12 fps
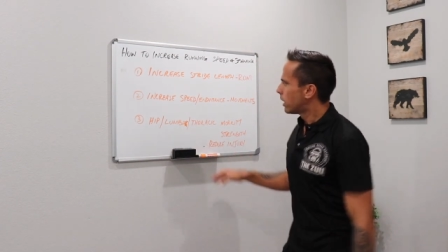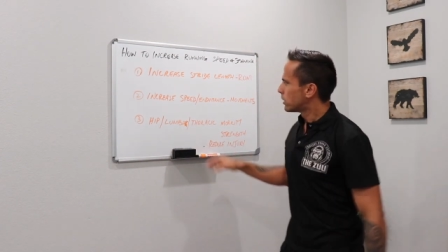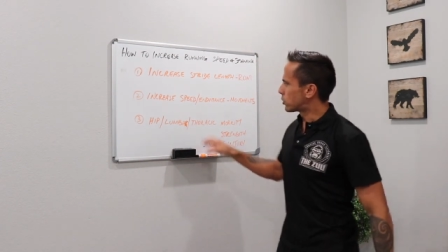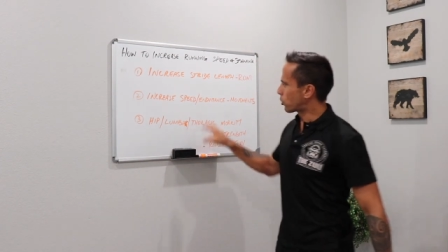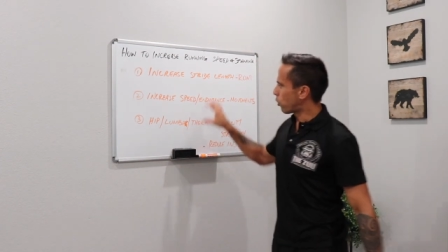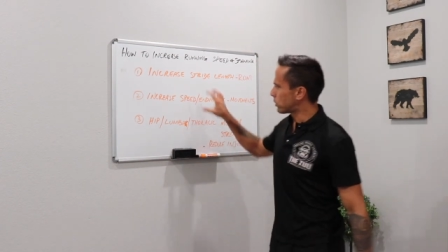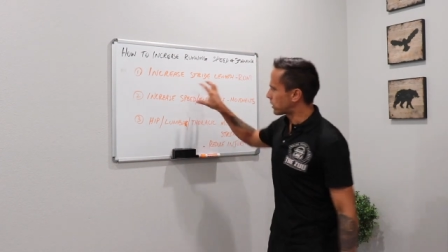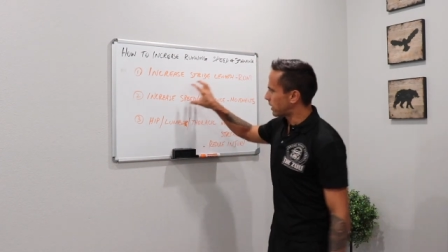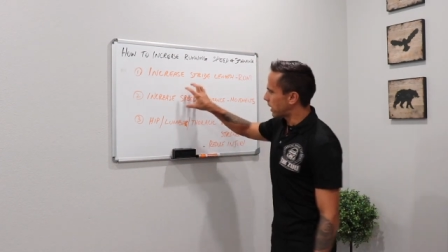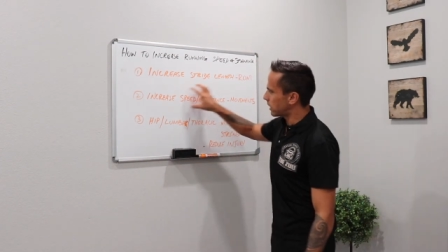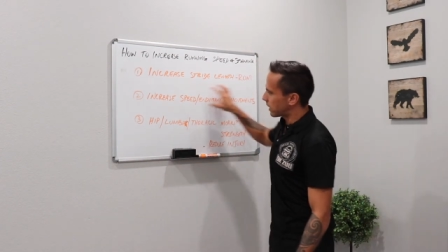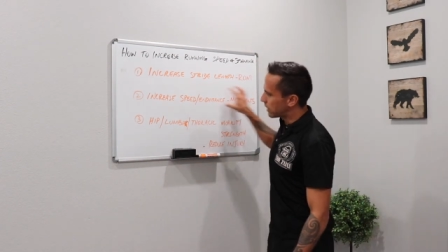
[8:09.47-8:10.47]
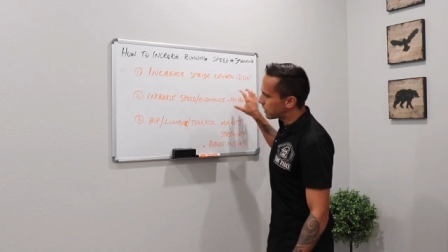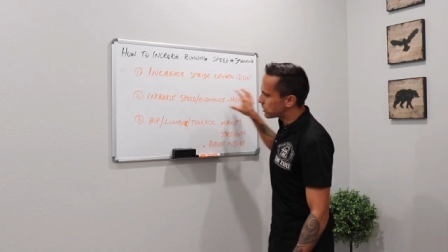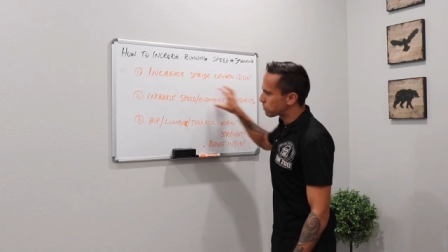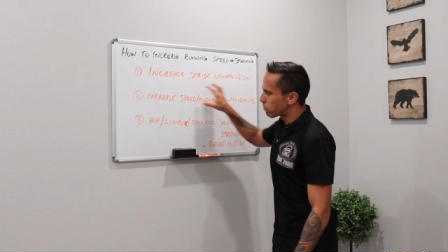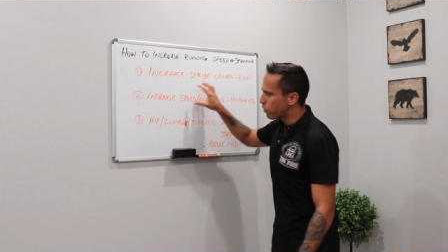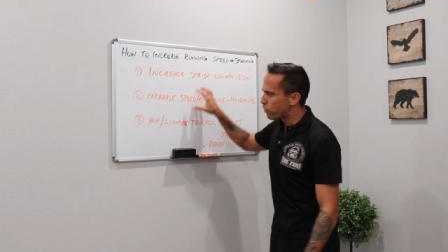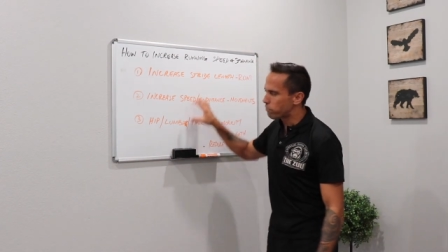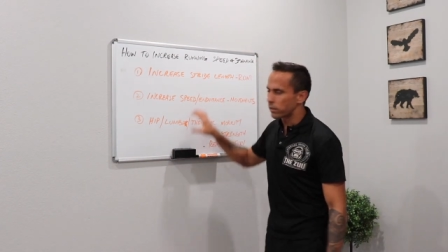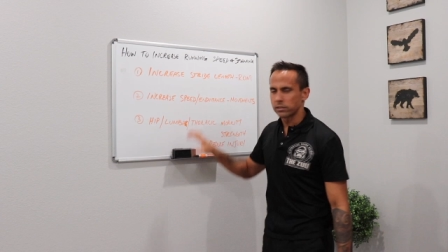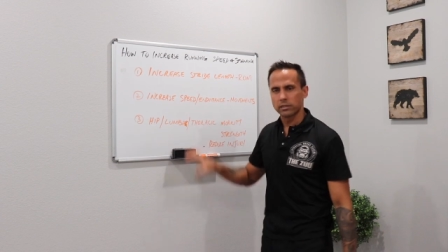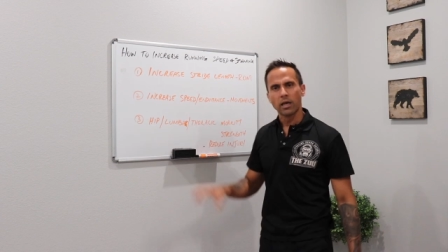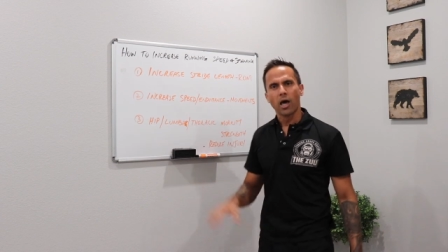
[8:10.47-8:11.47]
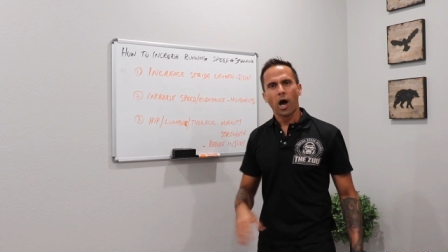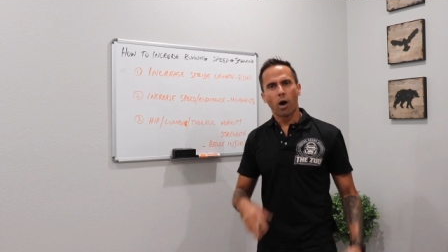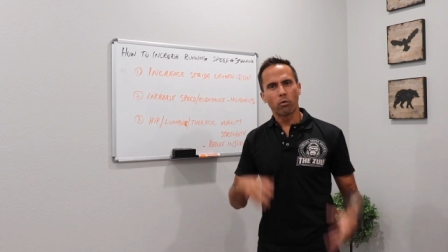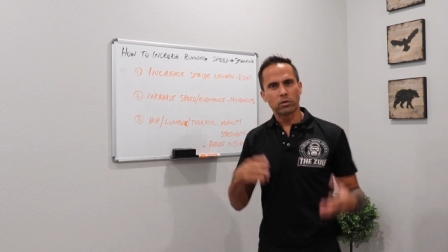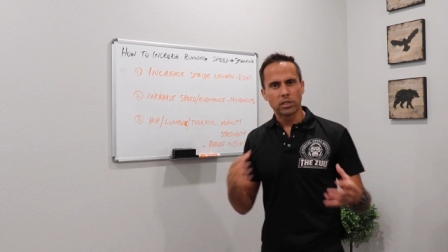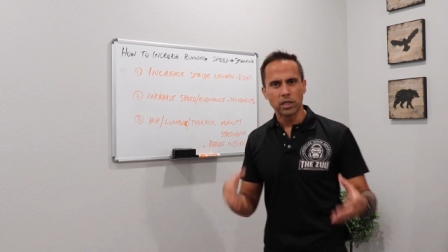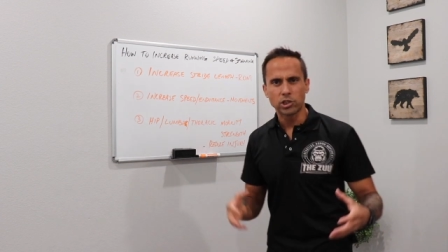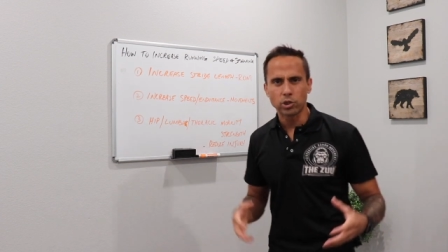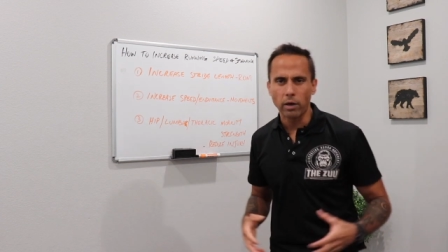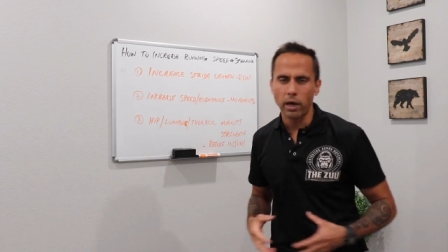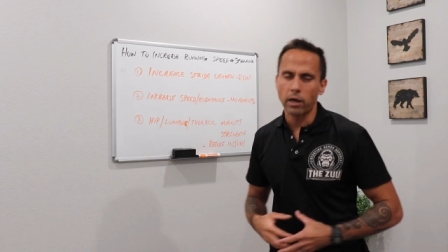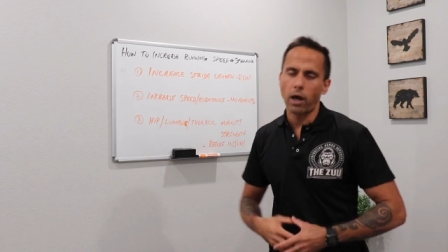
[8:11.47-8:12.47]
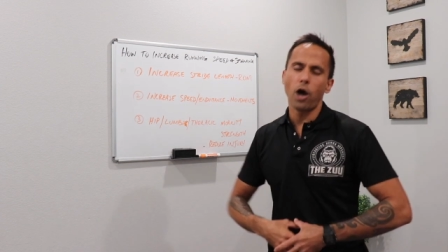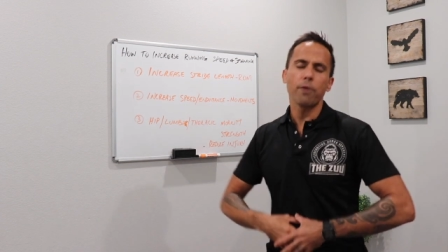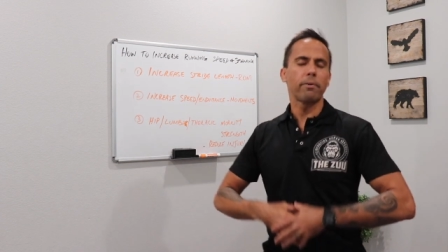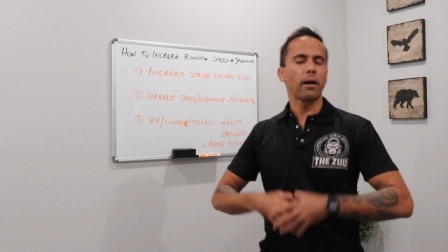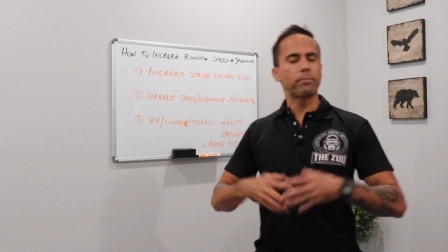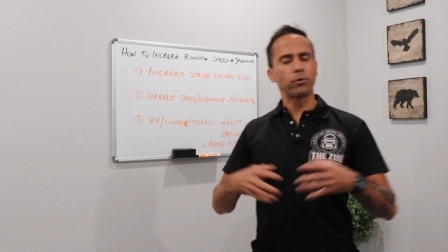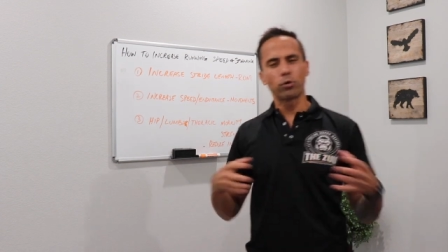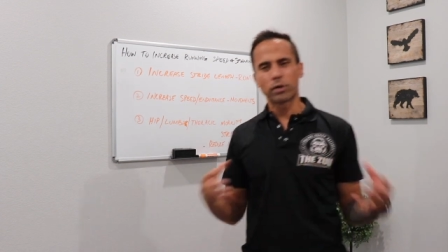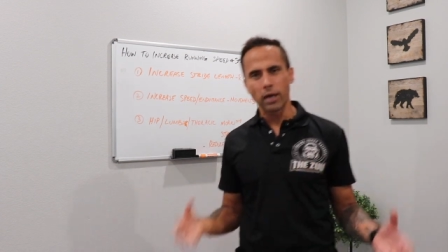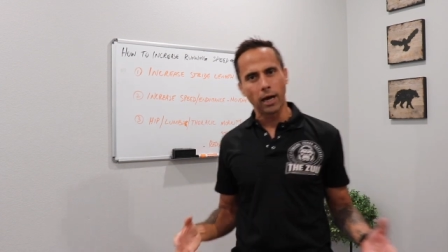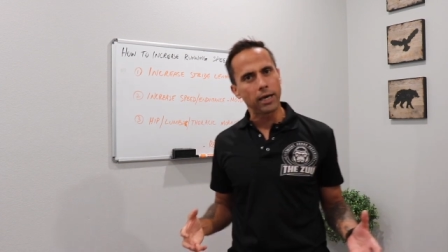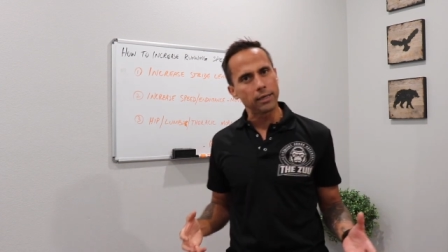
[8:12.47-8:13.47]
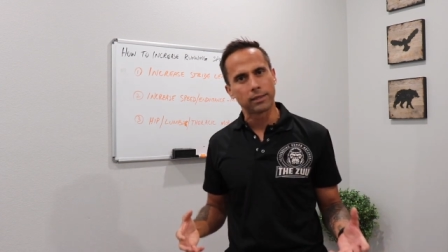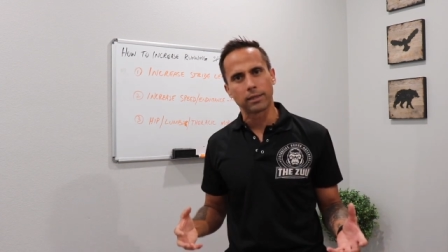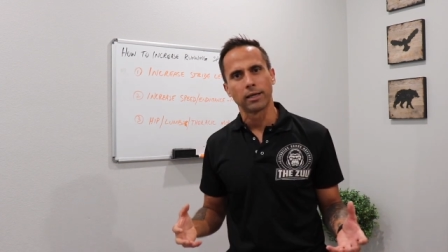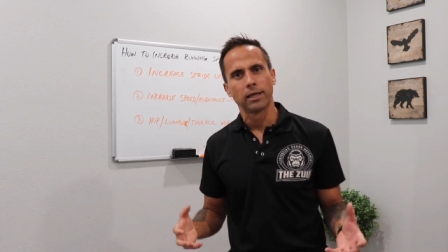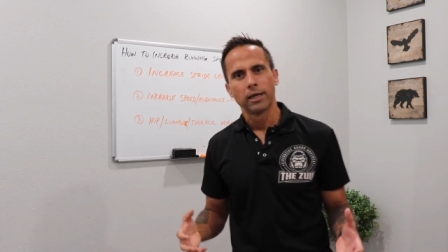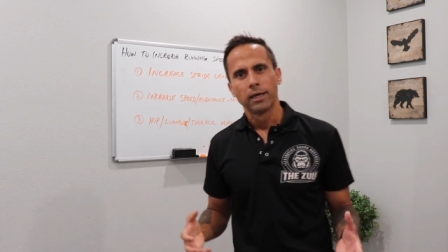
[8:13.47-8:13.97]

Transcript: So guys, again, in these movements, I will teach you how to open up your gait.